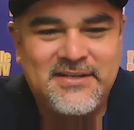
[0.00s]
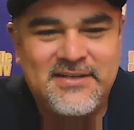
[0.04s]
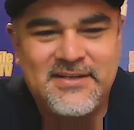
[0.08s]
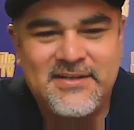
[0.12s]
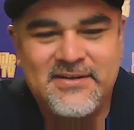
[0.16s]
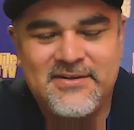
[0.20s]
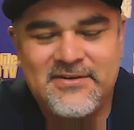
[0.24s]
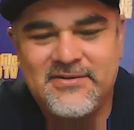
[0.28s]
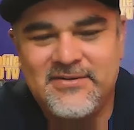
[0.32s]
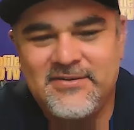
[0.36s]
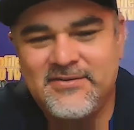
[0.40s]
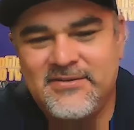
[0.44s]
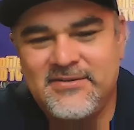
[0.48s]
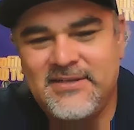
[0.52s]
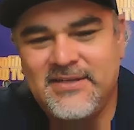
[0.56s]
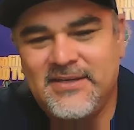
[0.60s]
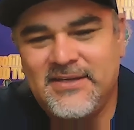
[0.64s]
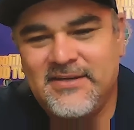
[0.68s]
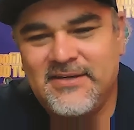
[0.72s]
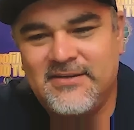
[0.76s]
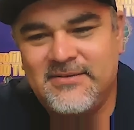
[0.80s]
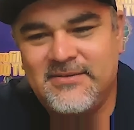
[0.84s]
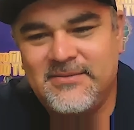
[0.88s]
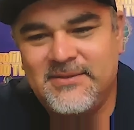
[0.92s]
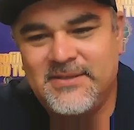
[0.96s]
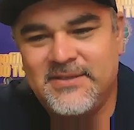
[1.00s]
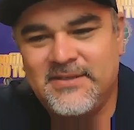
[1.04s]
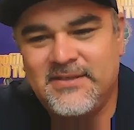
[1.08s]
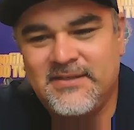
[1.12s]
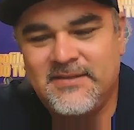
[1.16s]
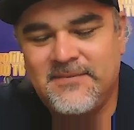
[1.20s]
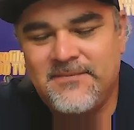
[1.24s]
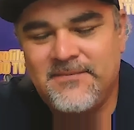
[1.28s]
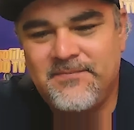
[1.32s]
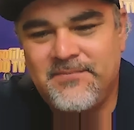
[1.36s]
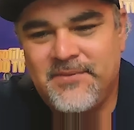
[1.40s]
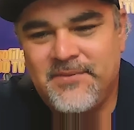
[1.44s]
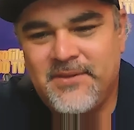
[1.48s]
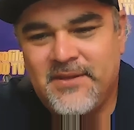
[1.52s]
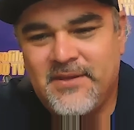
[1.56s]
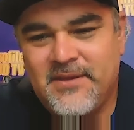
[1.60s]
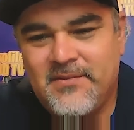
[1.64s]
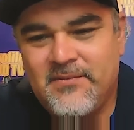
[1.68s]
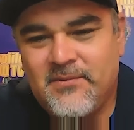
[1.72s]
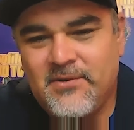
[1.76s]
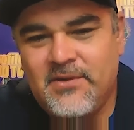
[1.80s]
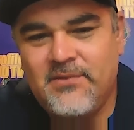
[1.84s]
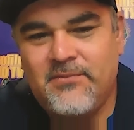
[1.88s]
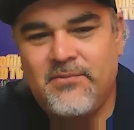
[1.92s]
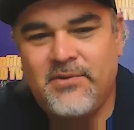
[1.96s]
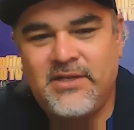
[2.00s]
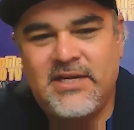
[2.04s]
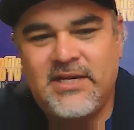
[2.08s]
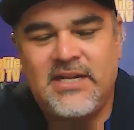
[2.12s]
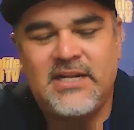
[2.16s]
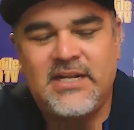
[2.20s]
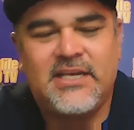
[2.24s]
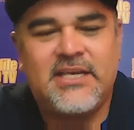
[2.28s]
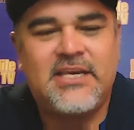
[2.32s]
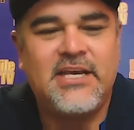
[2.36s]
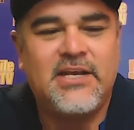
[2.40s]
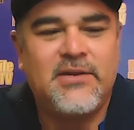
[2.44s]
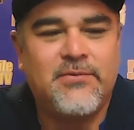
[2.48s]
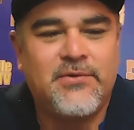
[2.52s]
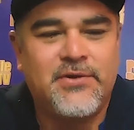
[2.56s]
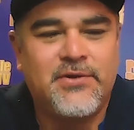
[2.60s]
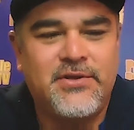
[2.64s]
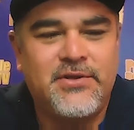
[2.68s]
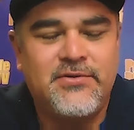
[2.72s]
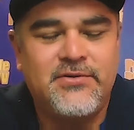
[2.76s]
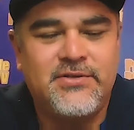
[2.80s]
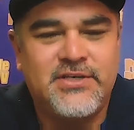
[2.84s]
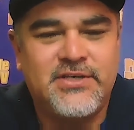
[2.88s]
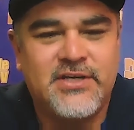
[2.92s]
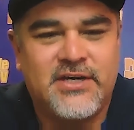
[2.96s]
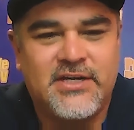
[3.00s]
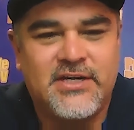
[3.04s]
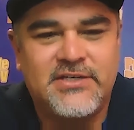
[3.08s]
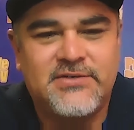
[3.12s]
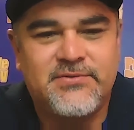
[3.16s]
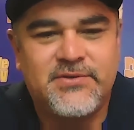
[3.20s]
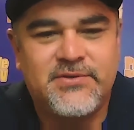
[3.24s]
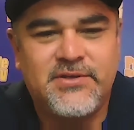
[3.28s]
No doubt, man. What kind of kid were you, Josh?